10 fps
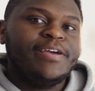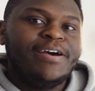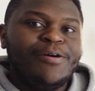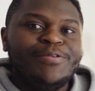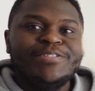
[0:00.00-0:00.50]

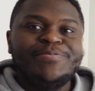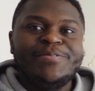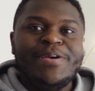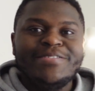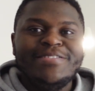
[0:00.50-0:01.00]
I was
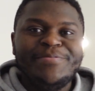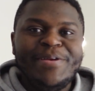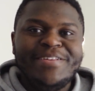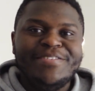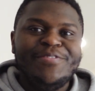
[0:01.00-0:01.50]
expecting to make this